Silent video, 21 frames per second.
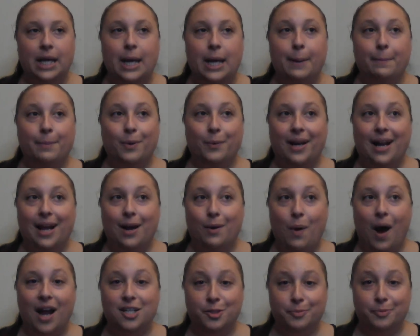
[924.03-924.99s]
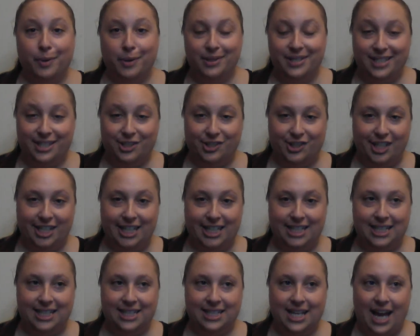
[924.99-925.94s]
But when I watched both
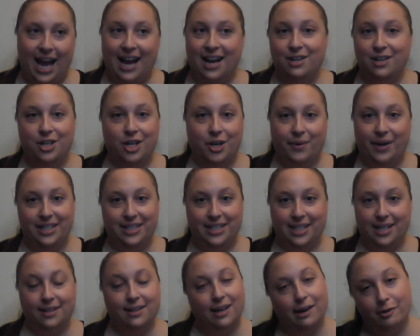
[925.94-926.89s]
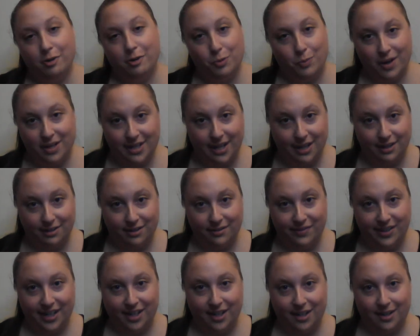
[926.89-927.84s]
series, I had no idea that I would one day live
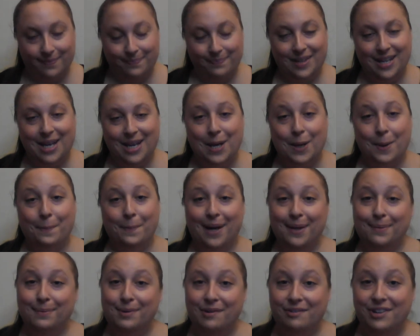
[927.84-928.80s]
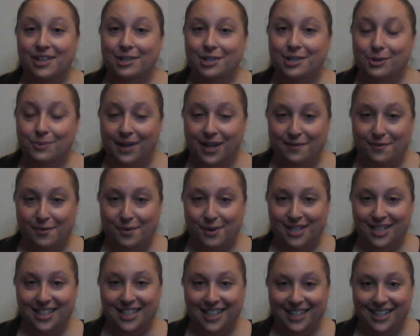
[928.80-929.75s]
here. But I moved here in
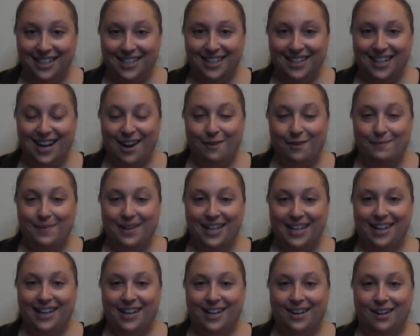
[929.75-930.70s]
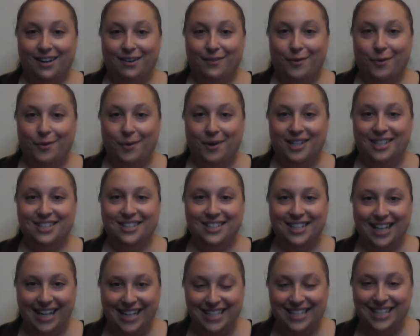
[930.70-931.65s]
2014, and I've been here for
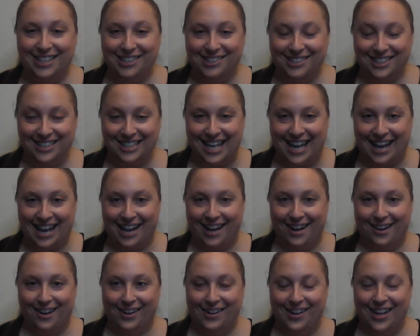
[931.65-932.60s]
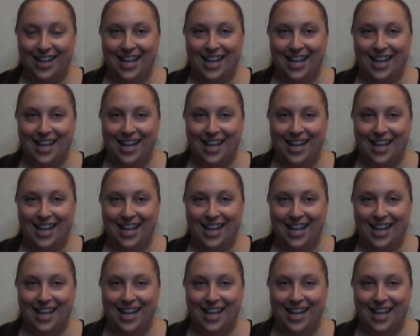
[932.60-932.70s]
6 years now.